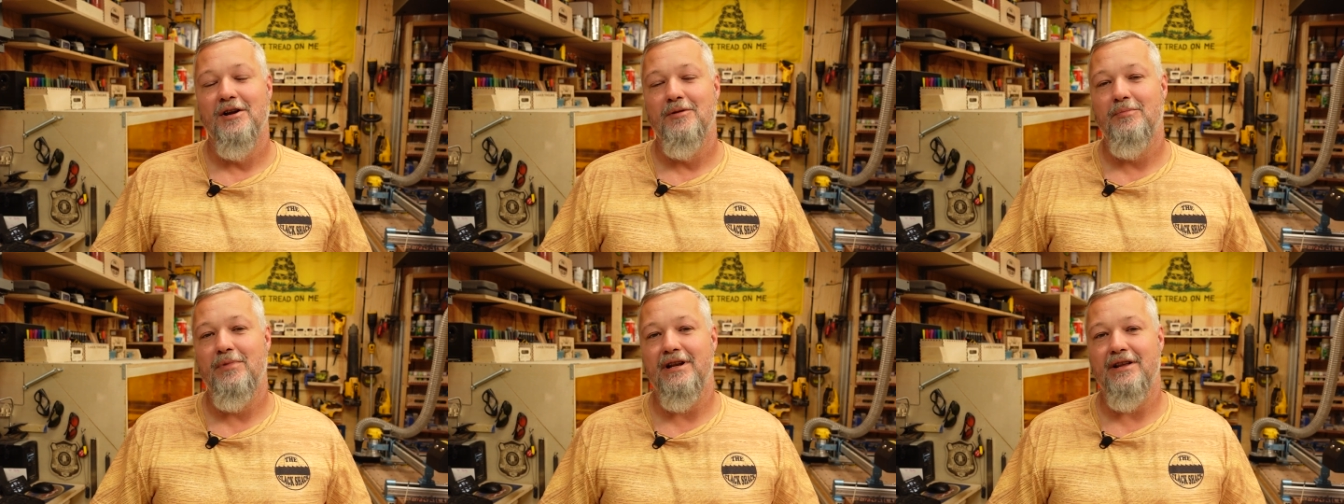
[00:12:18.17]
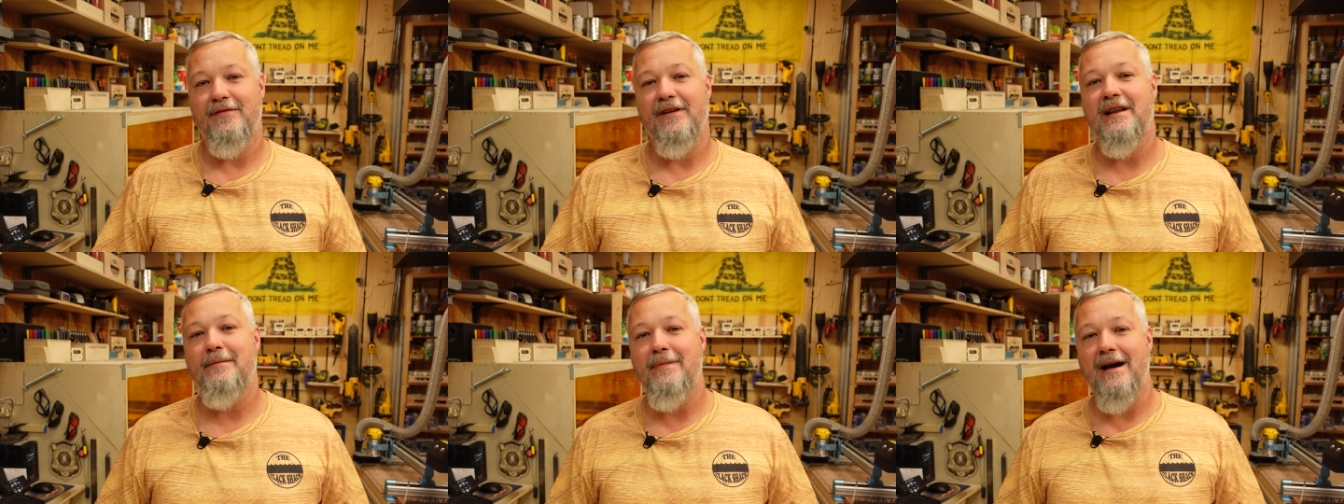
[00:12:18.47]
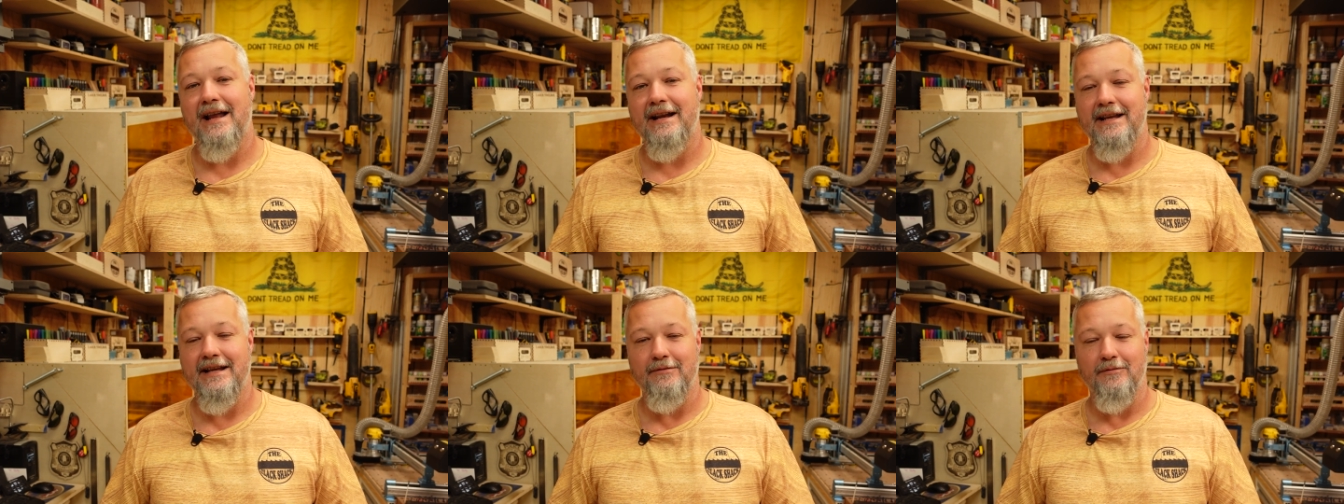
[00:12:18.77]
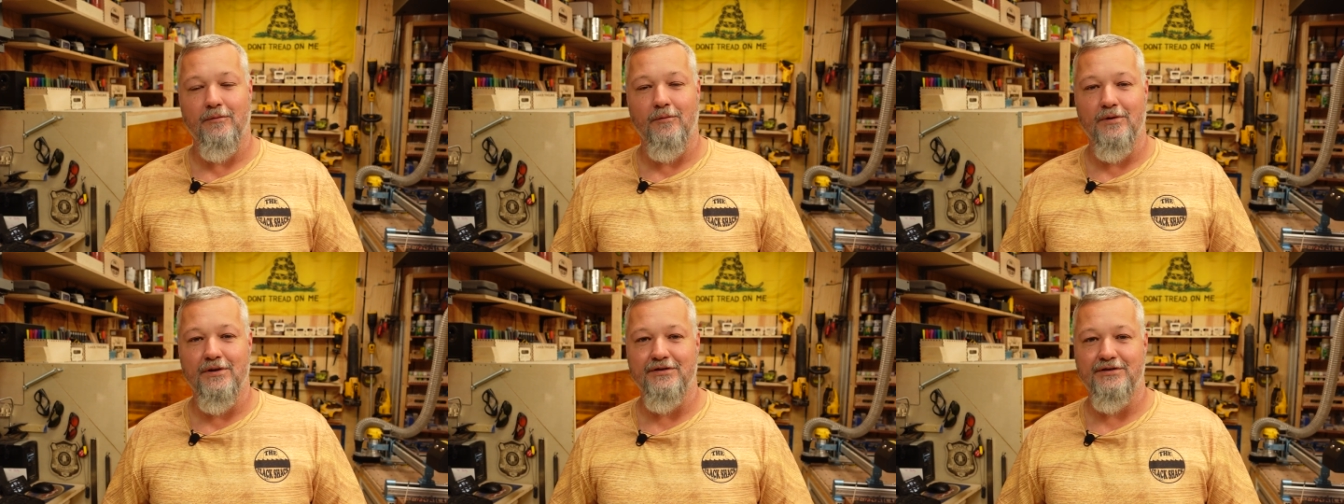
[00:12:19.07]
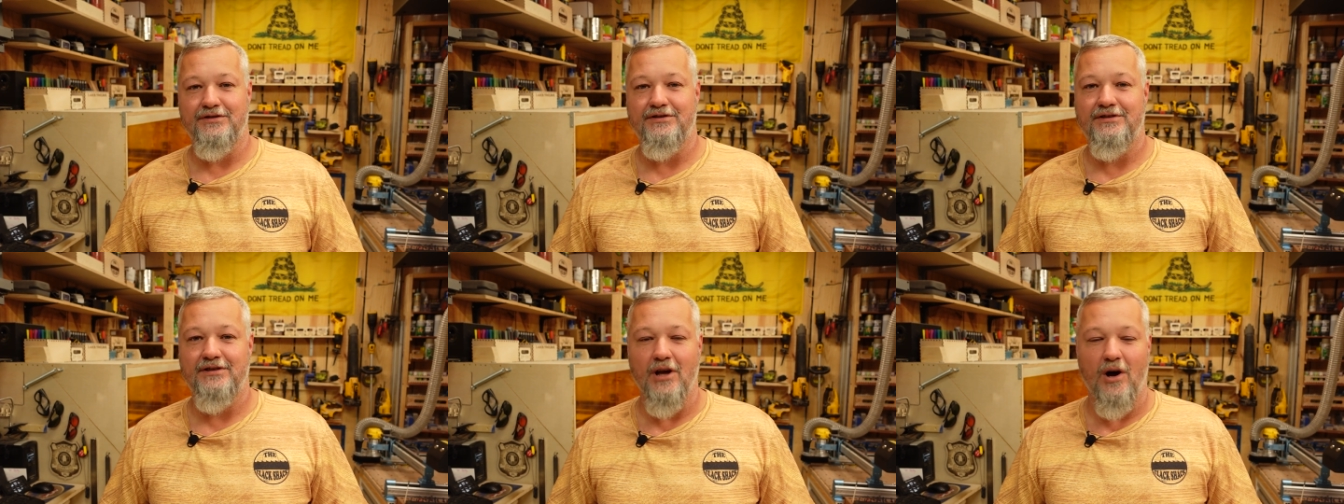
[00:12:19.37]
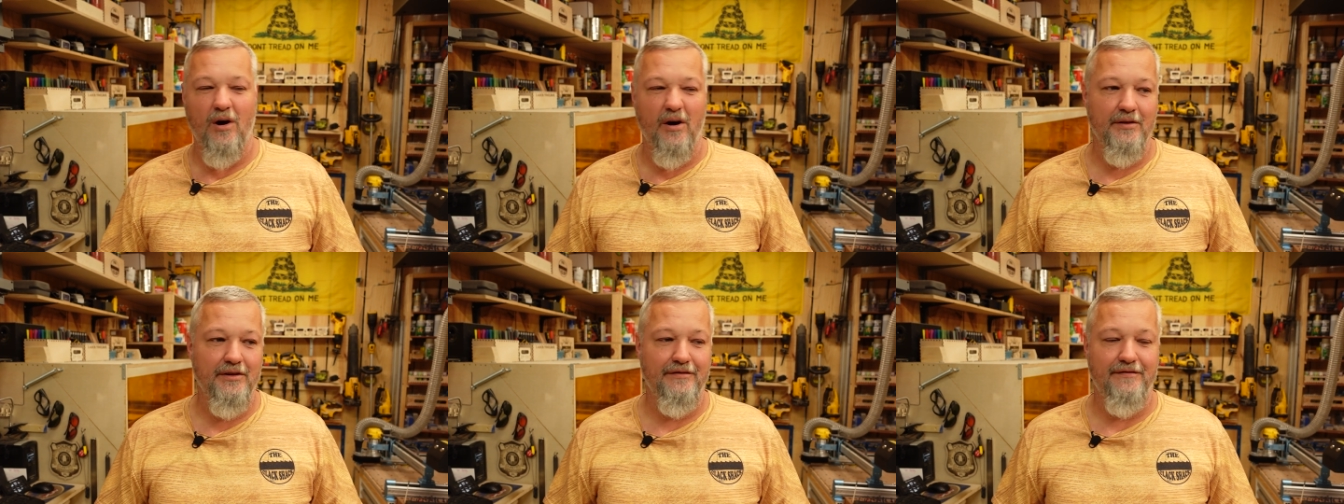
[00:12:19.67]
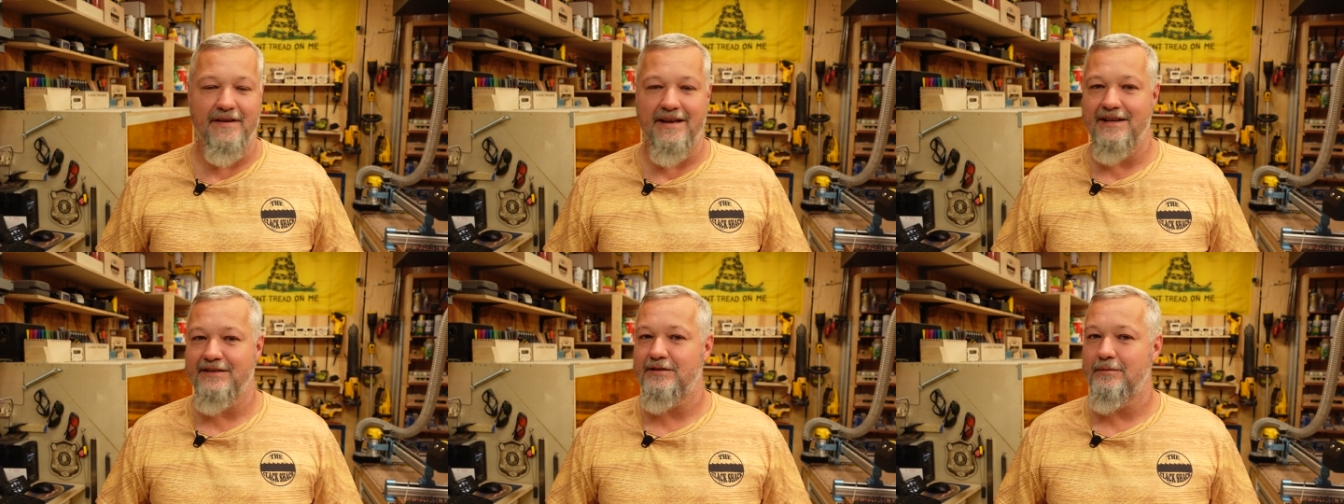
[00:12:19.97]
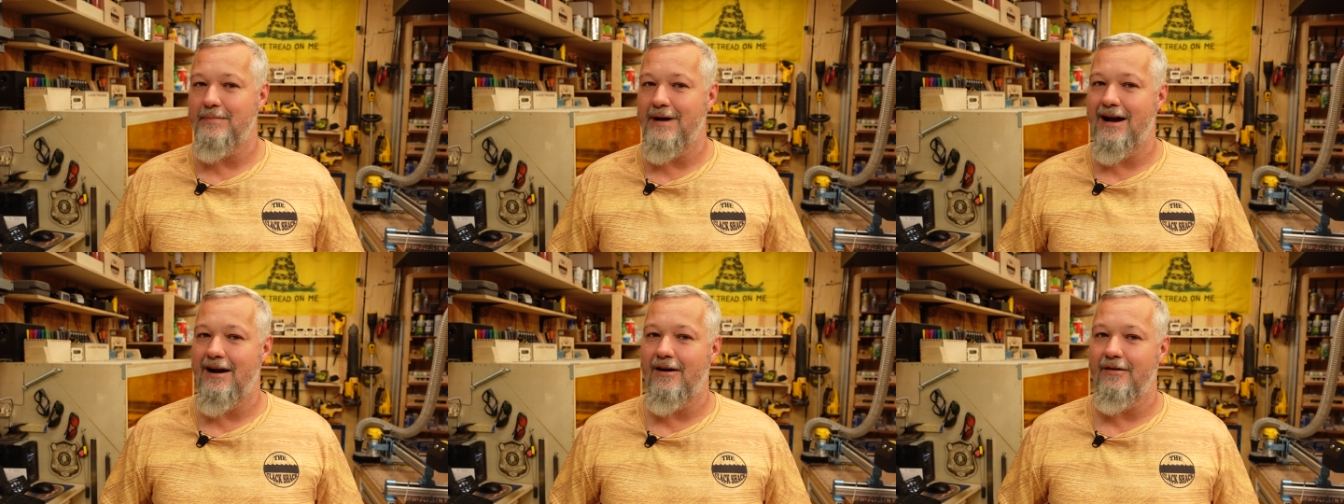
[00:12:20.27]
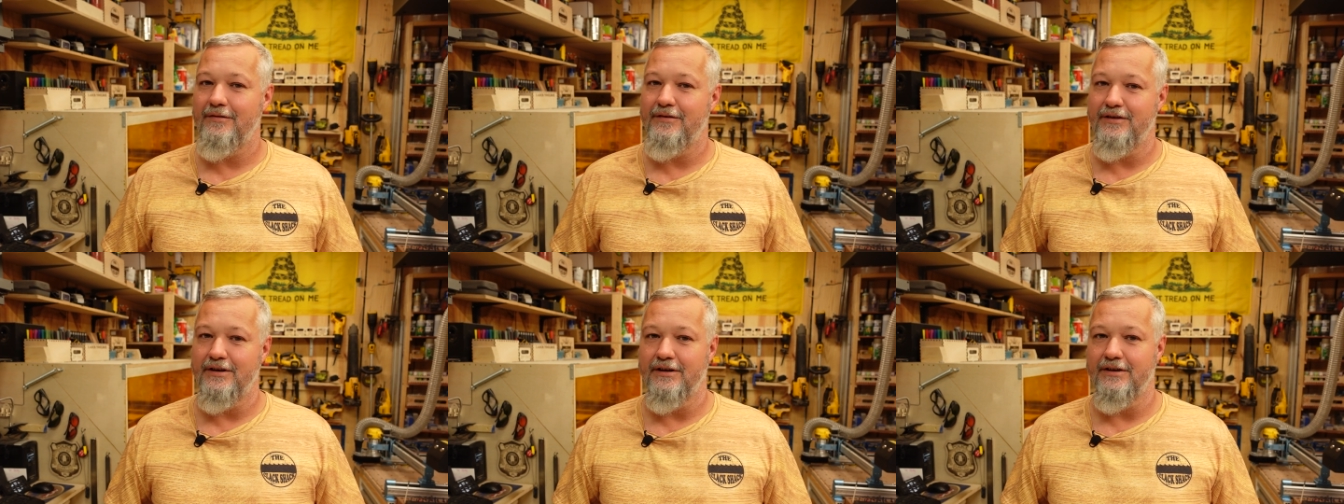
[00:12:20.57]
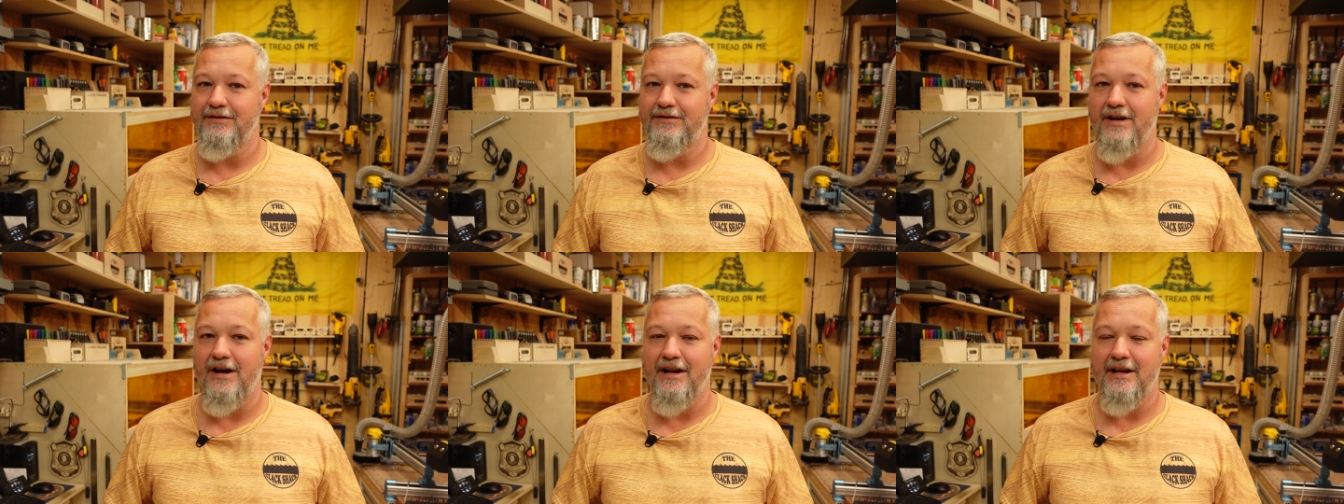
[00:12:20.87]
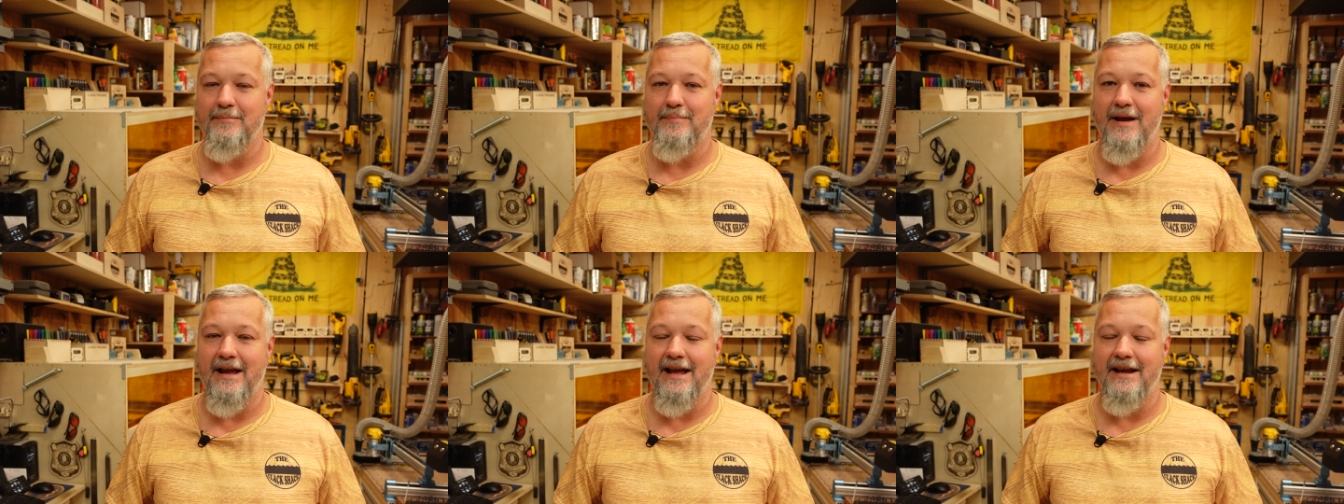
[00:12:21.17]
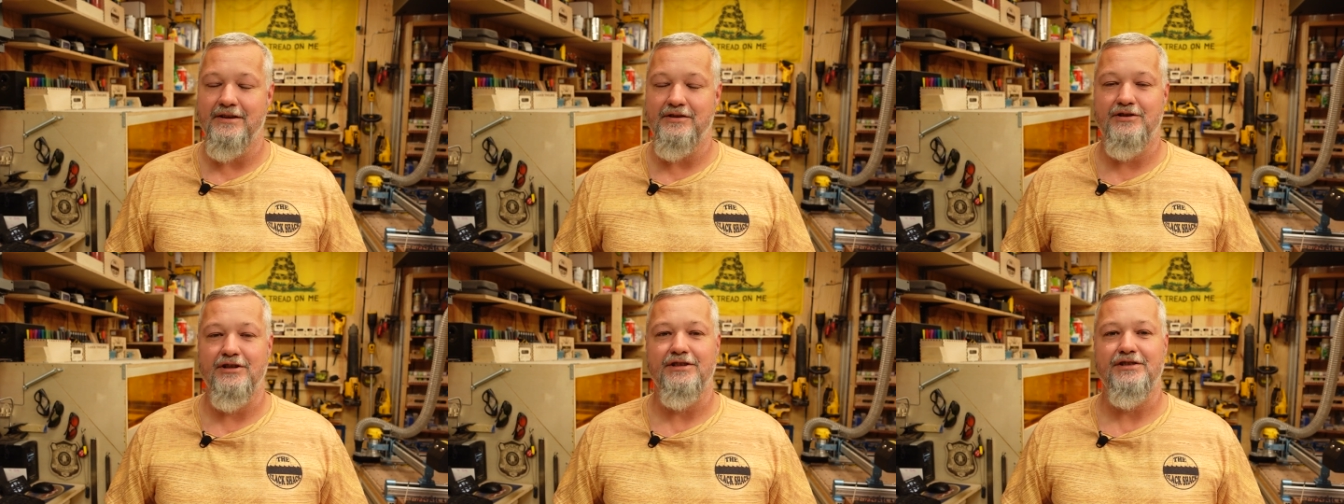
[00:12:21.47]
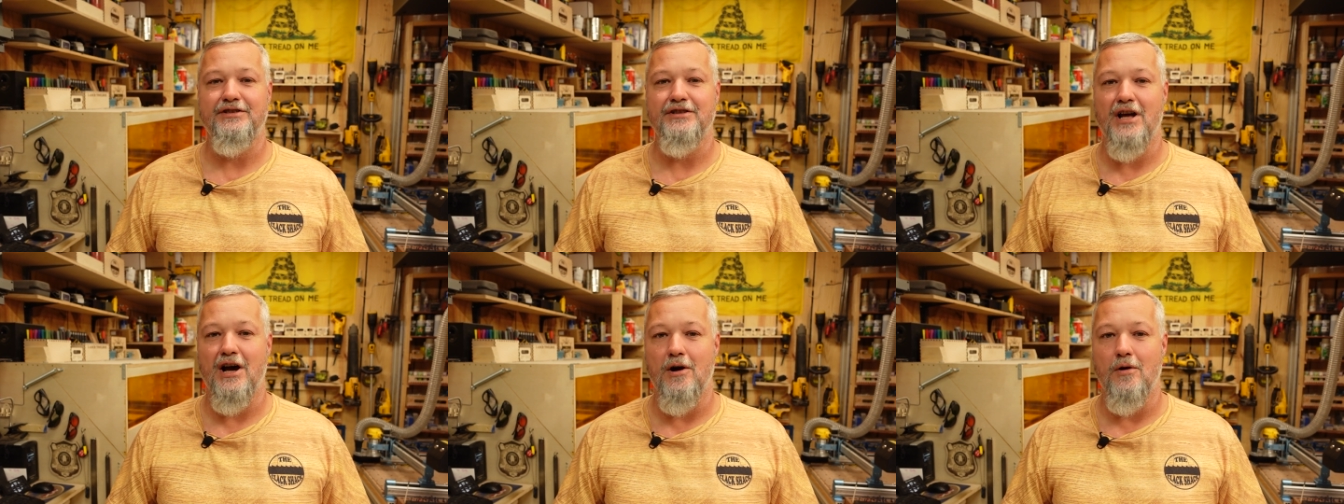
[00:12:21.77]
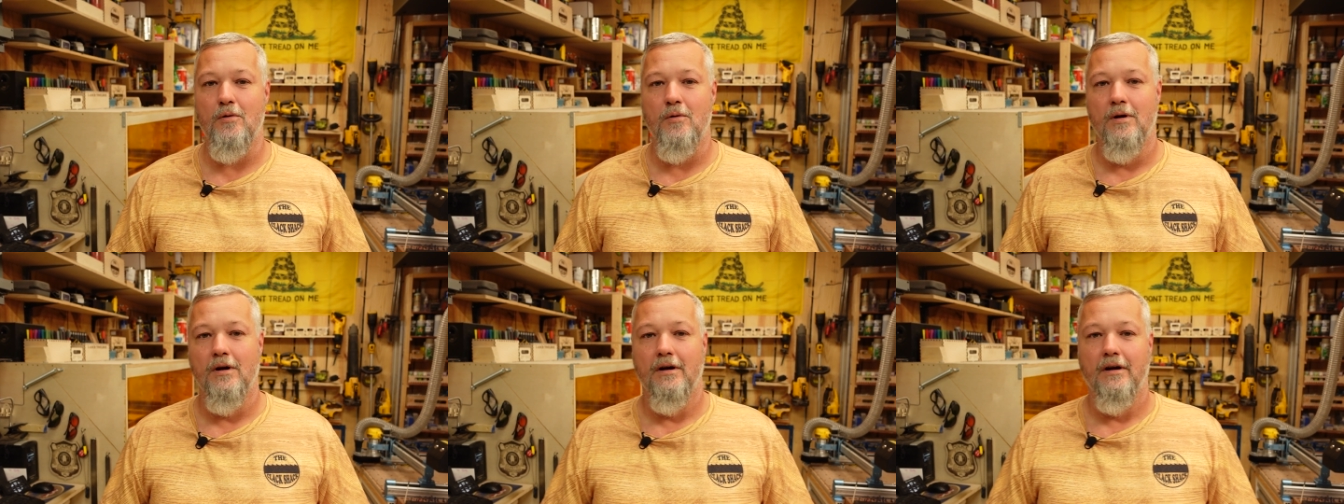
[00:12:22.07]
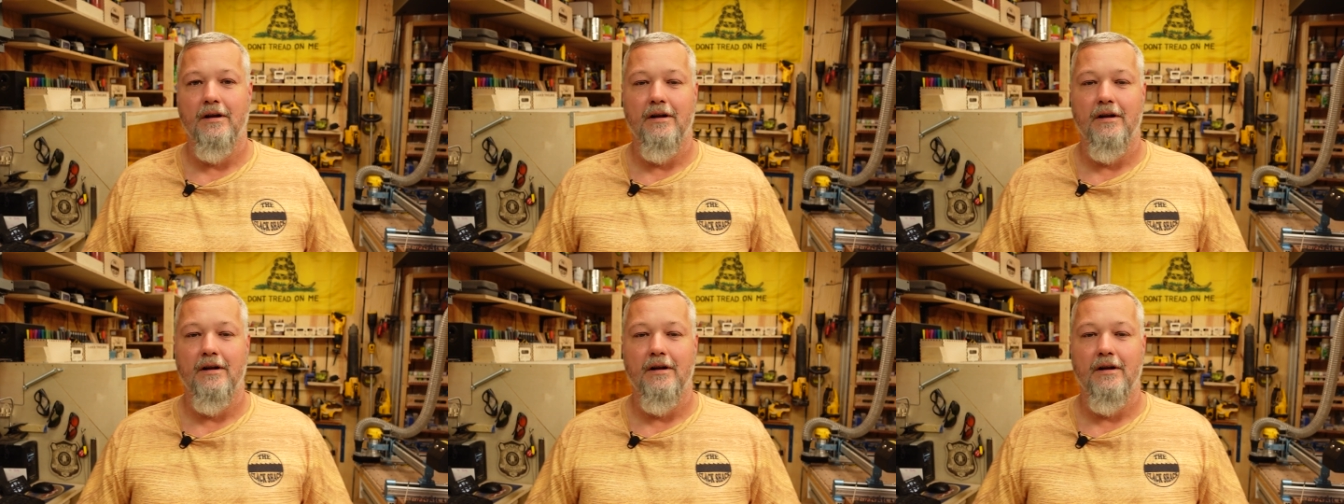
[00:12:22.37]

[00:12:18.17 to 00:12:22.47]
But if anybody was on the fence about the Sonic Pad, just know